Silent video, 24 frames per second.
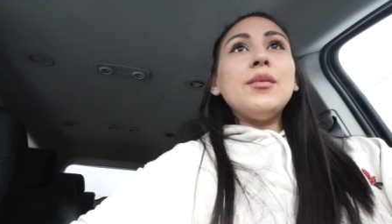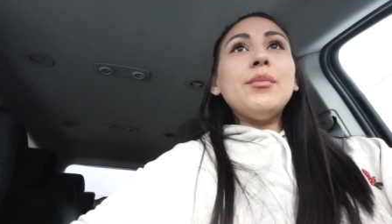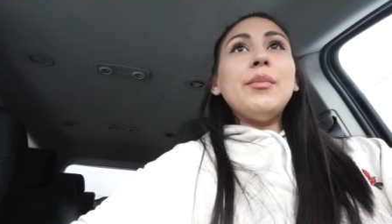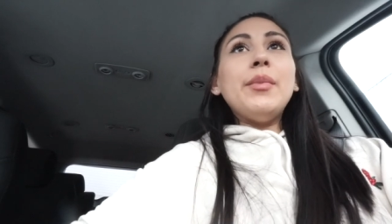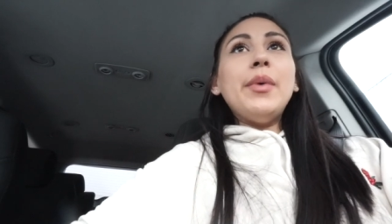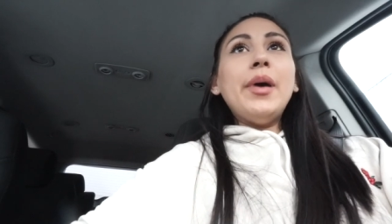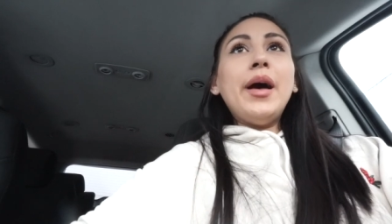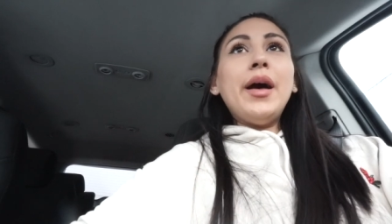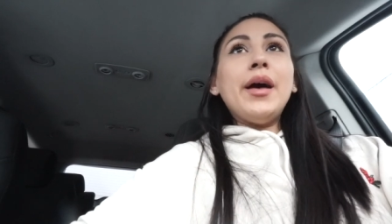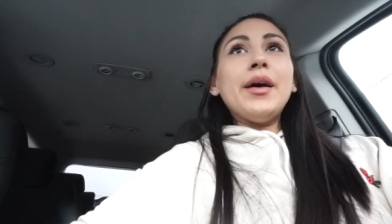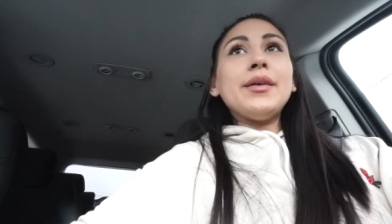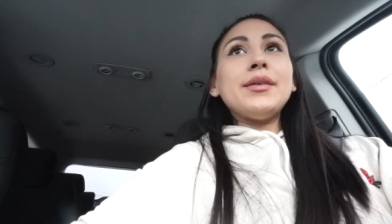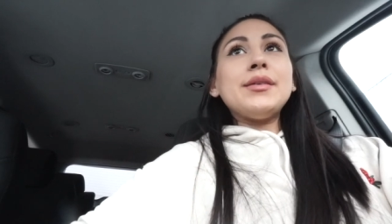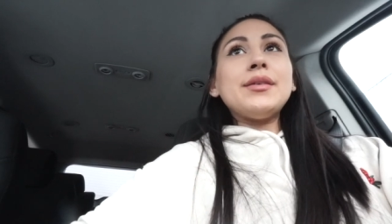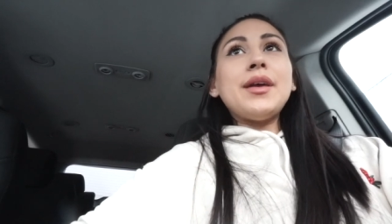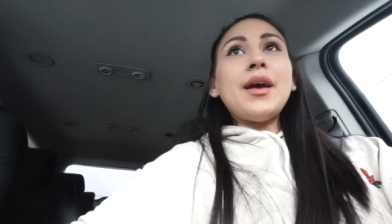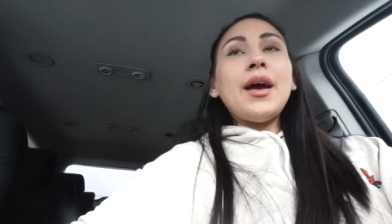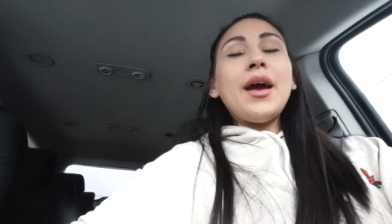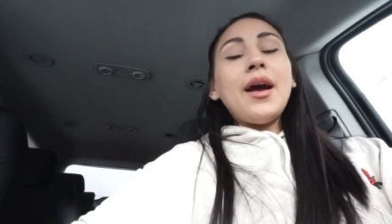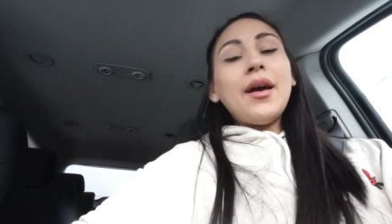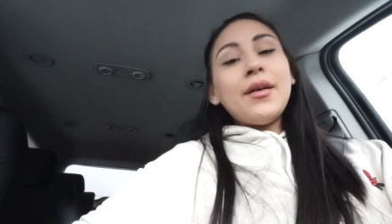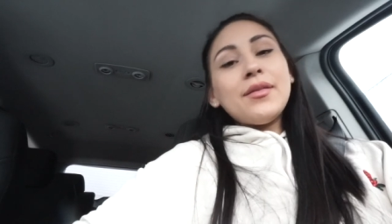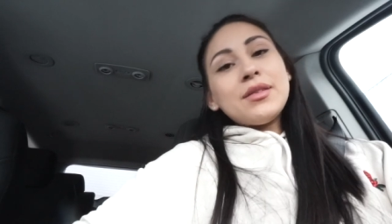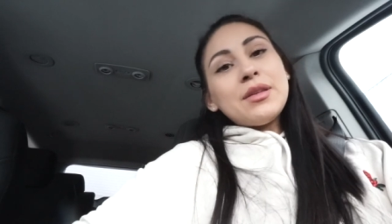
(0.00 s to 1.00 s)
but I
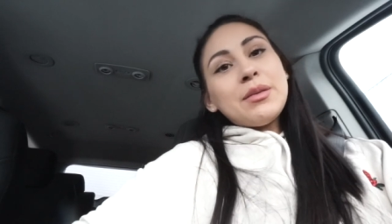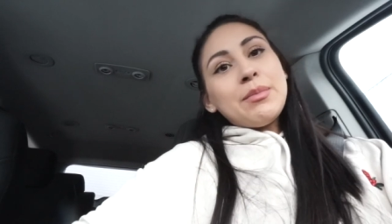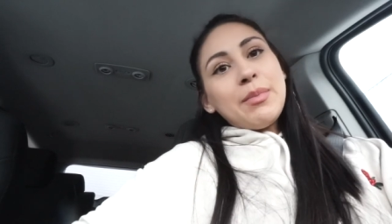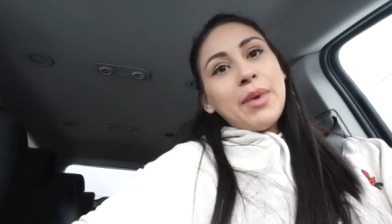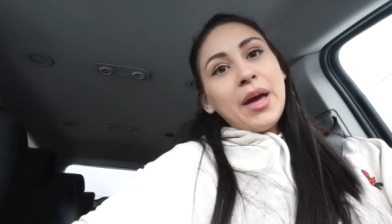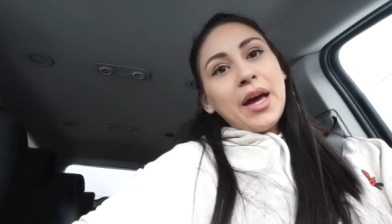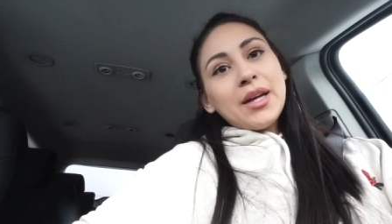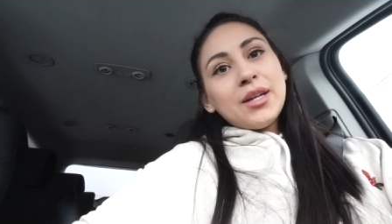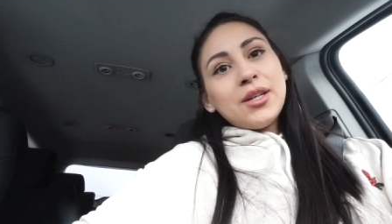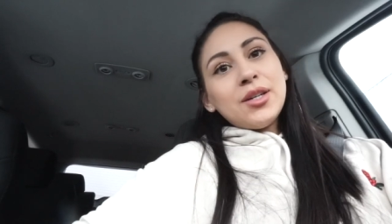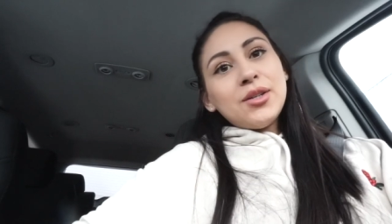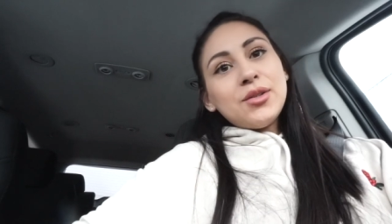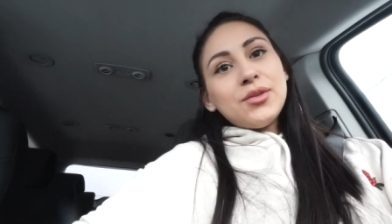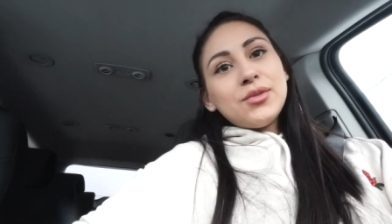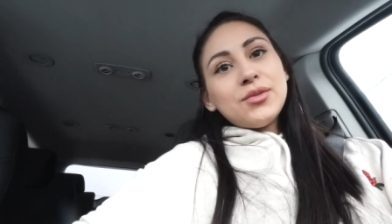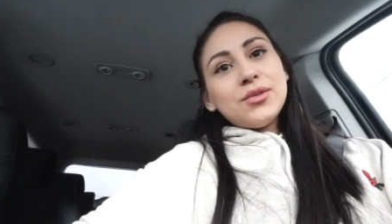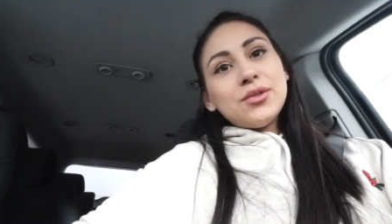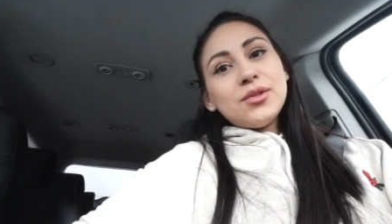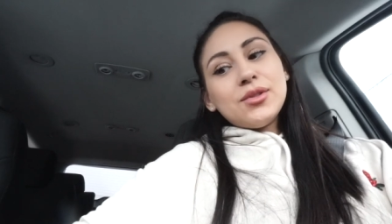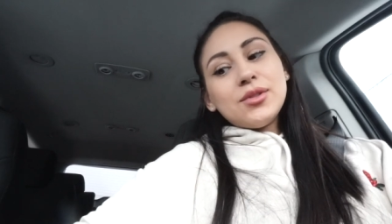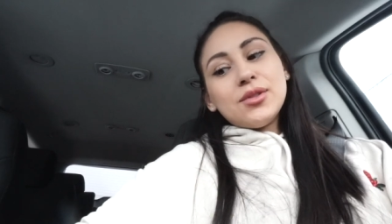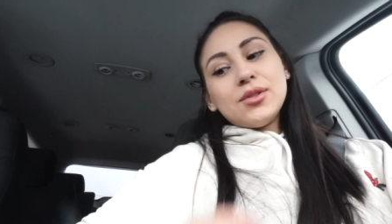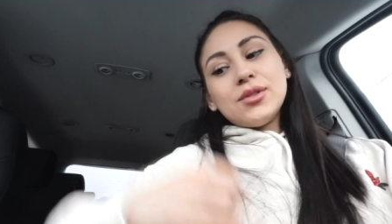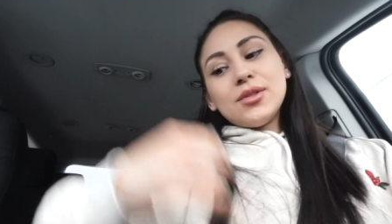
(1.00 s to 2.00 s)
have some bad
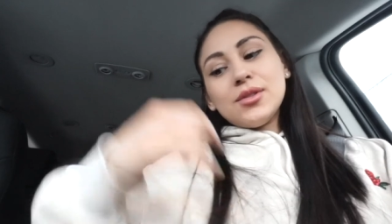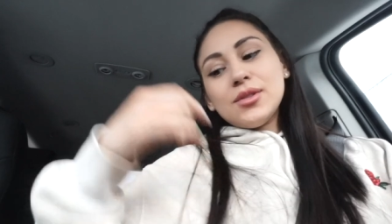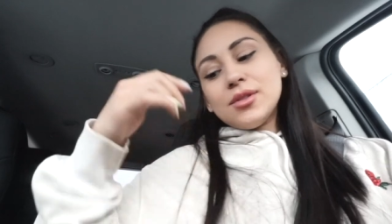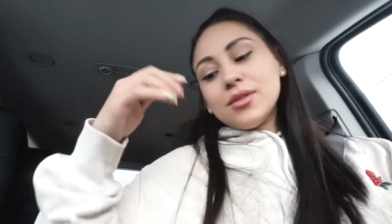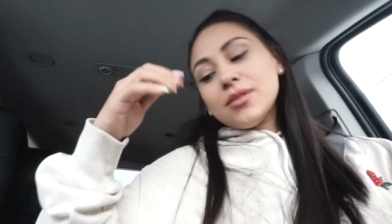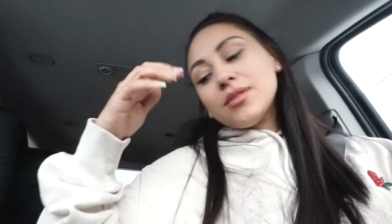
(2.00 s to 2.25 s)
news.